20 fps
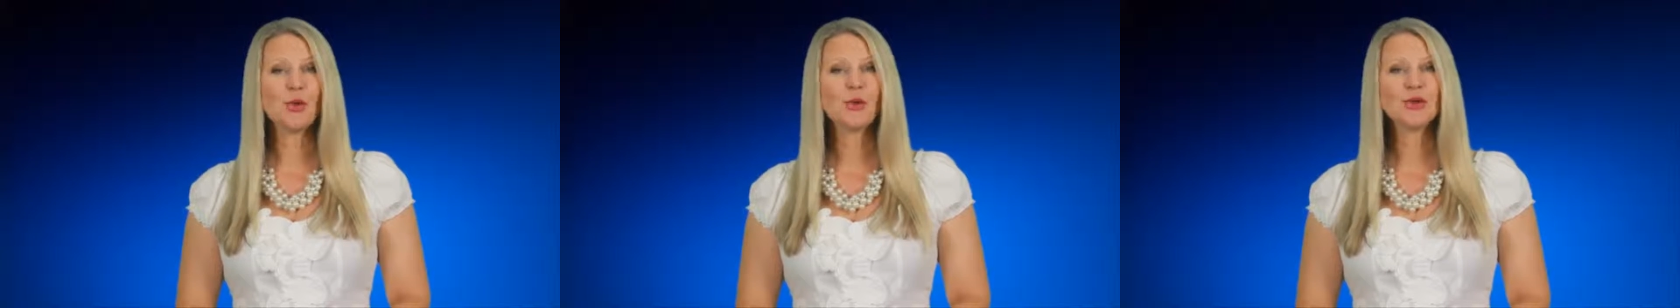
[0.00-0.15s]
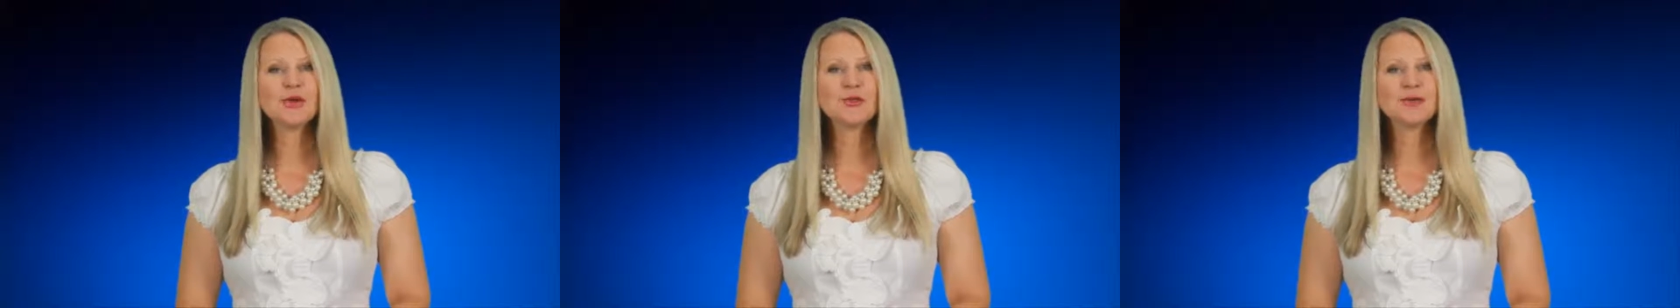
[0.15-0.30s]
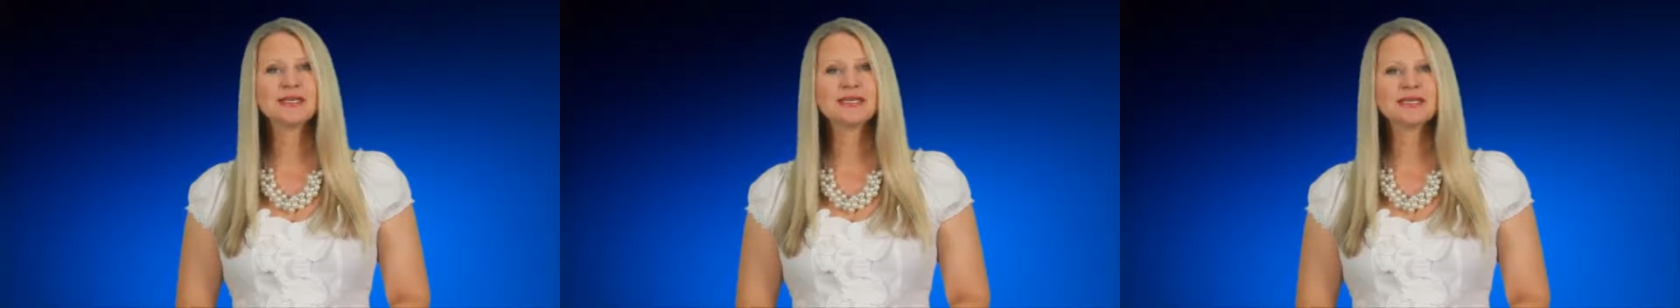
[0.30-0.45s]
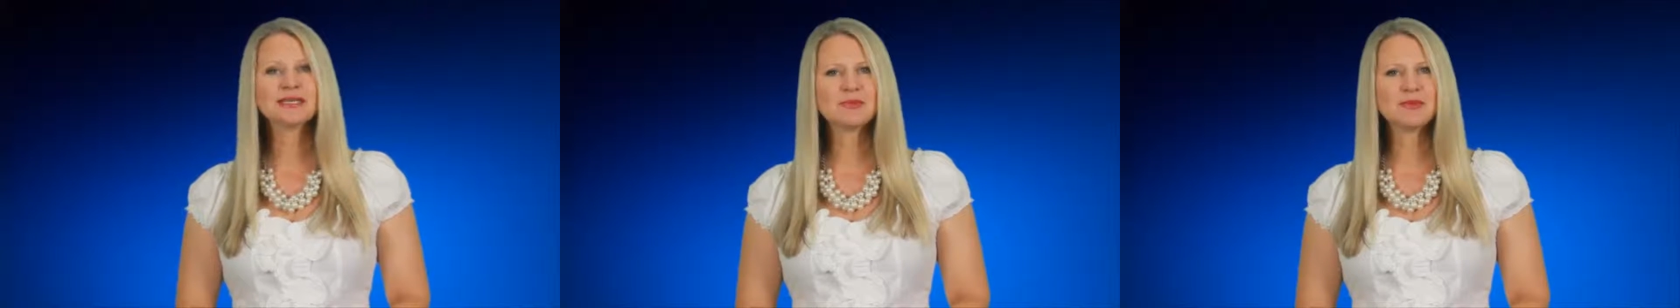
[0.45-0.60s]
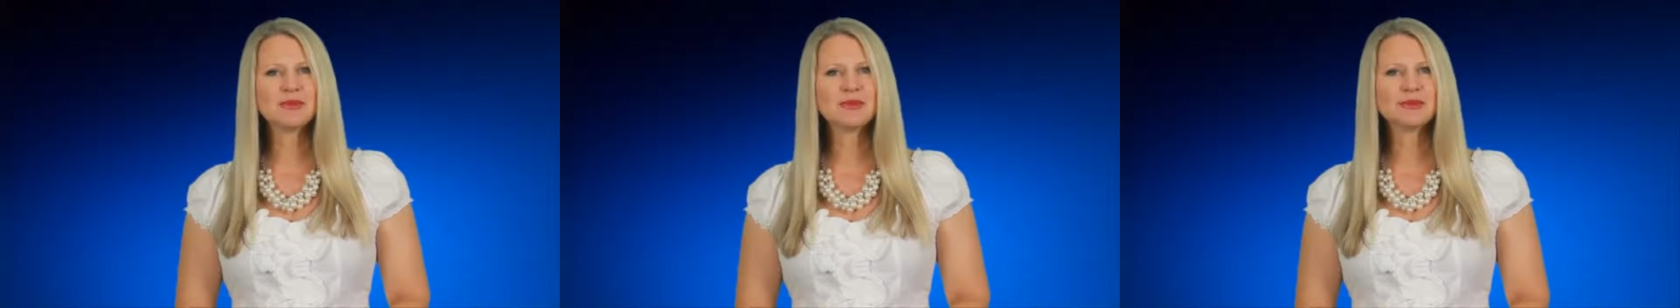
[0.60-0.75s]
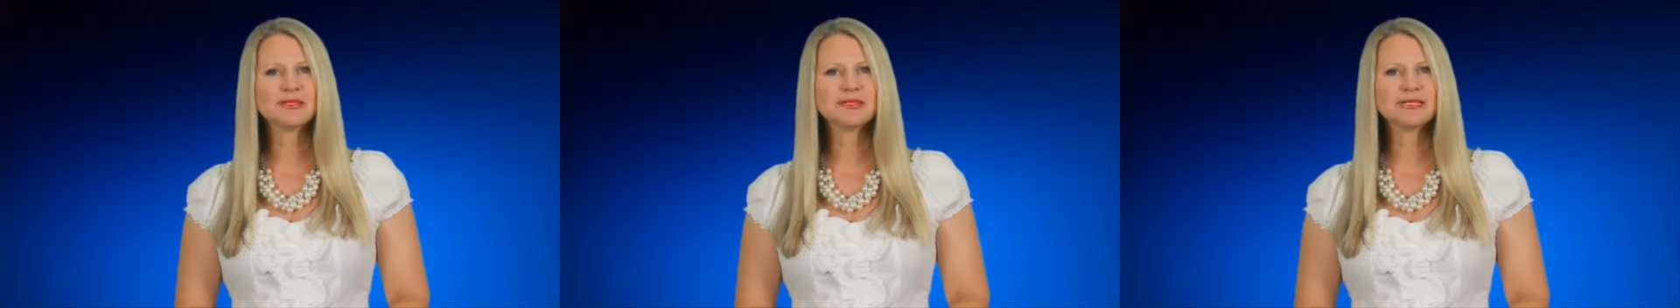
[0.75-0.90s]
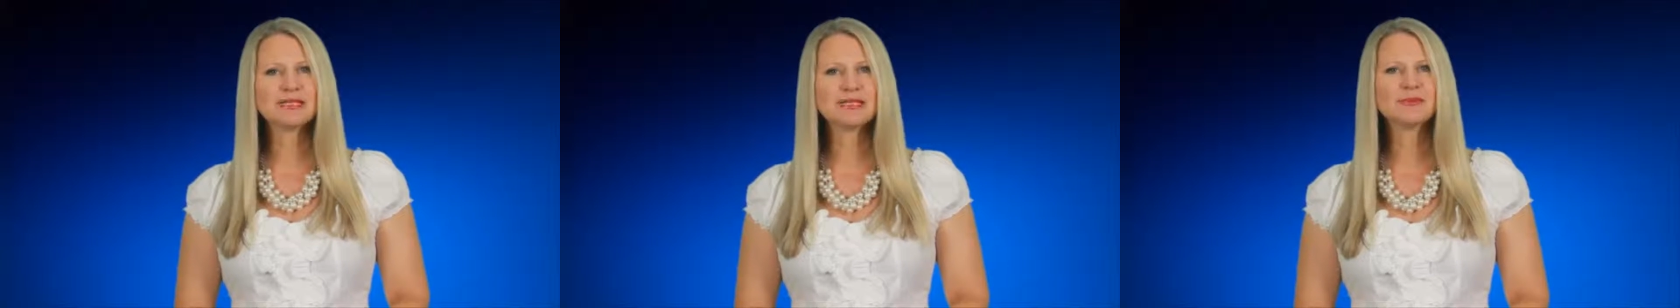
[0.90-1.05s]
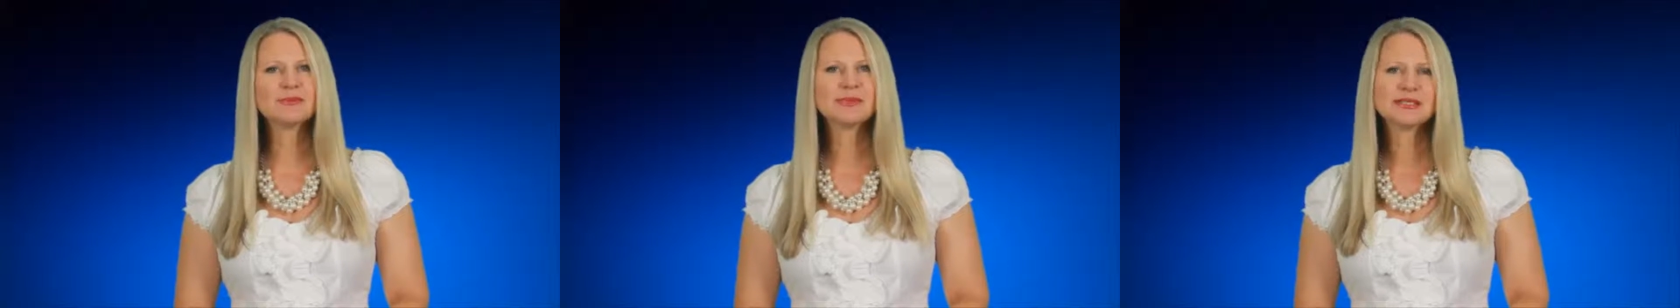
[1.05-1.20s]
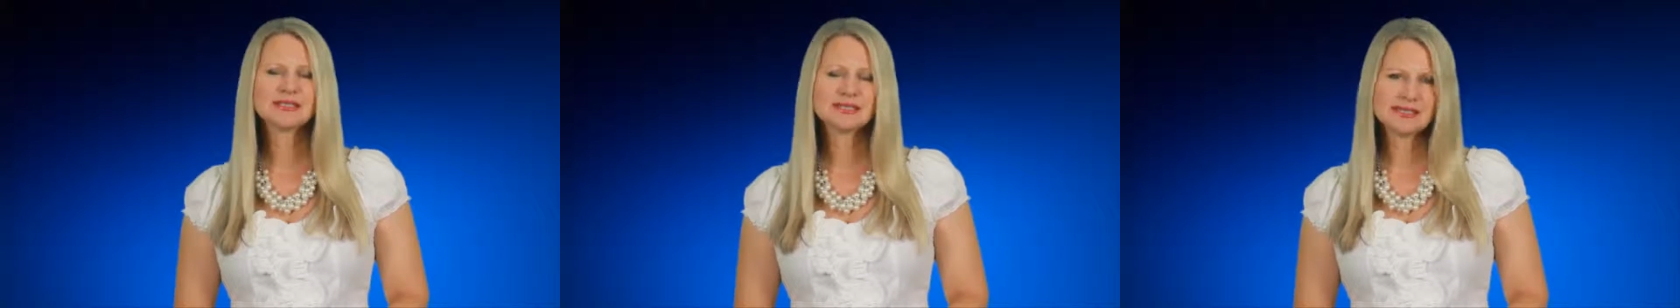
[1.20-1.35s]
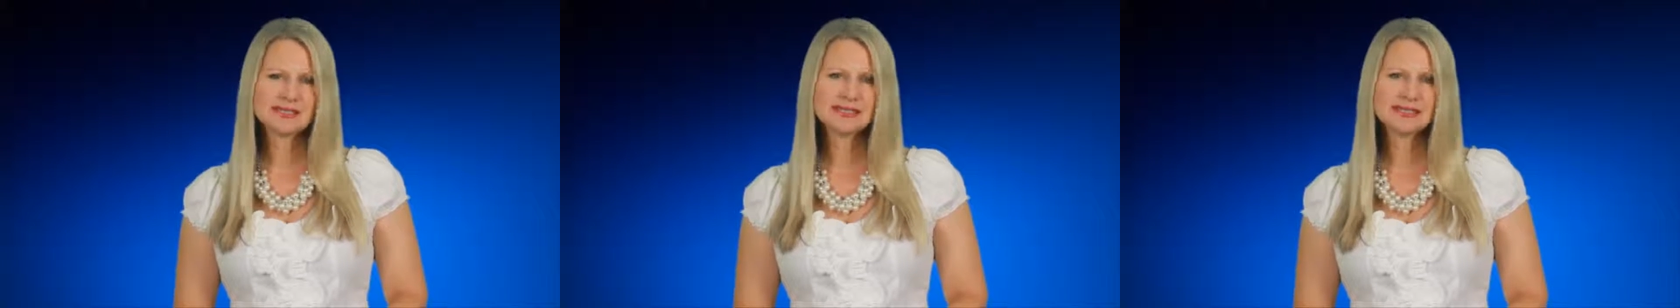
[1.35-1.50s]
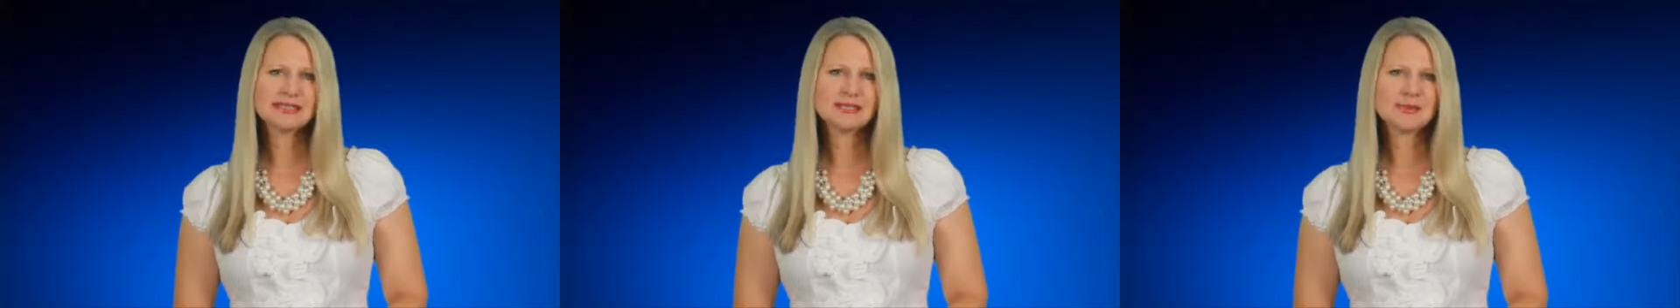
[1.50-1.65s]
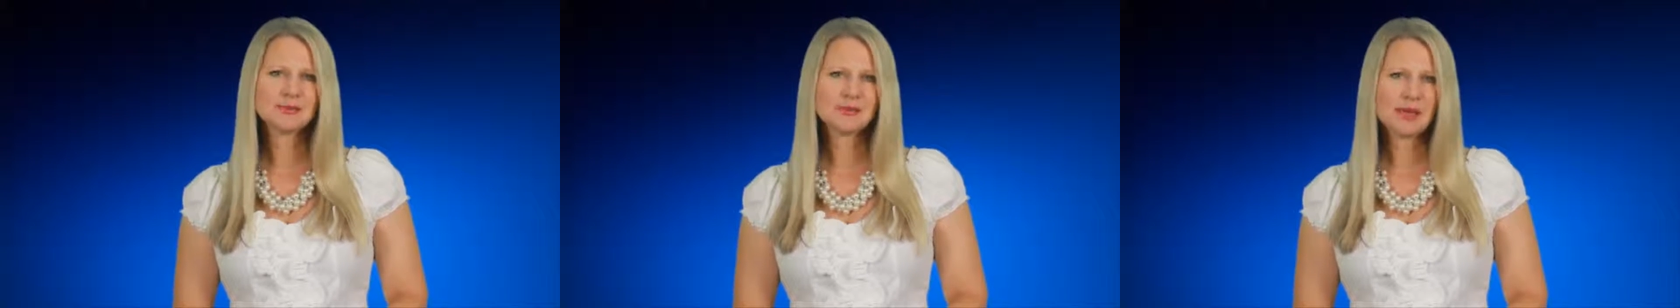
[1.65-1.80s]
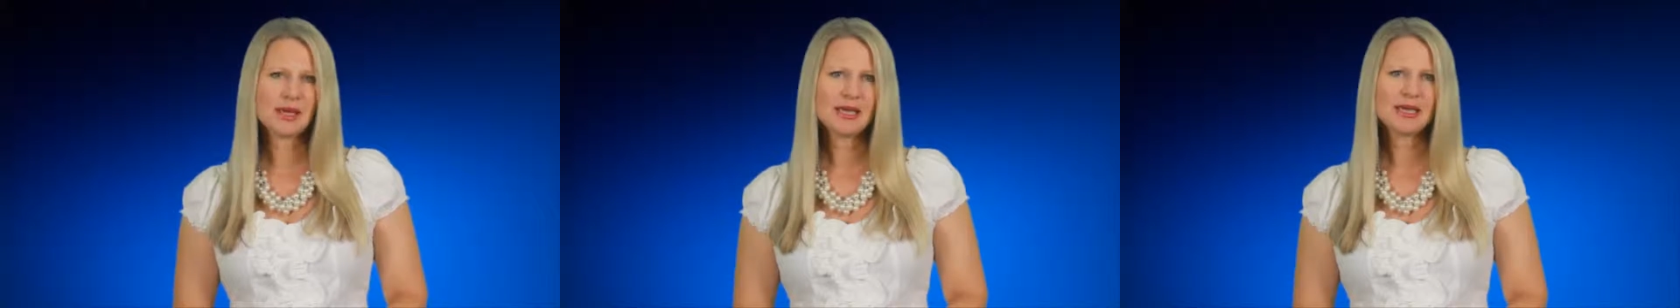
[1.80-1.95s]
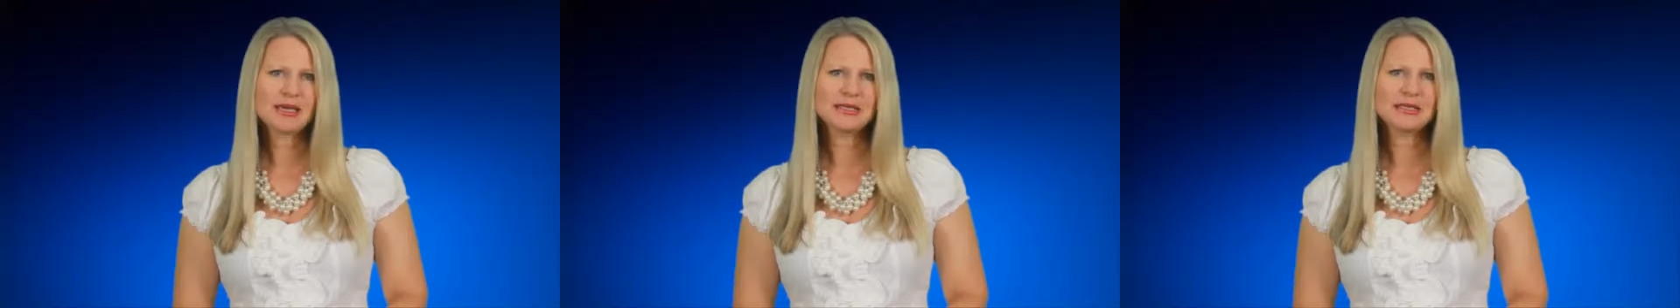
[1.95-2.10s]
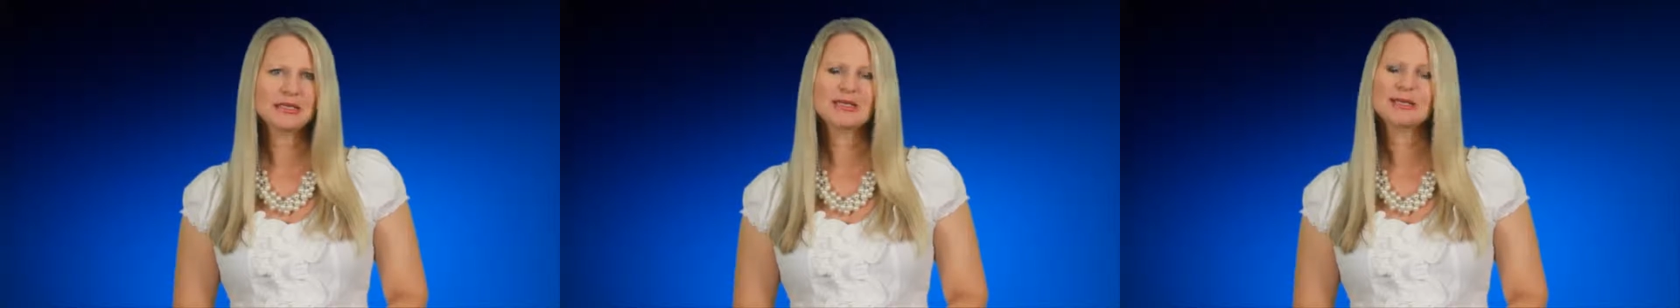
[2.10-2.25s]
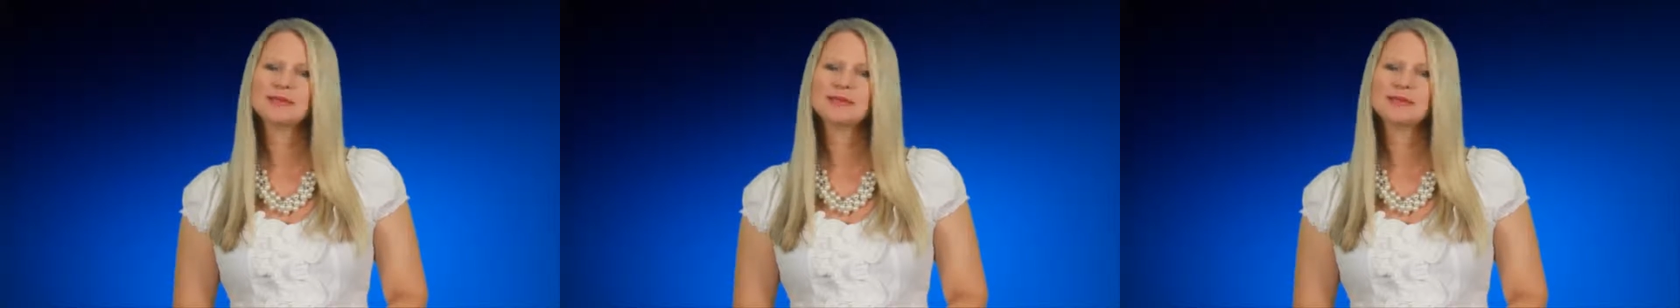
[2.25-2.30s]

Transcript: or you're experiencing persistent pain,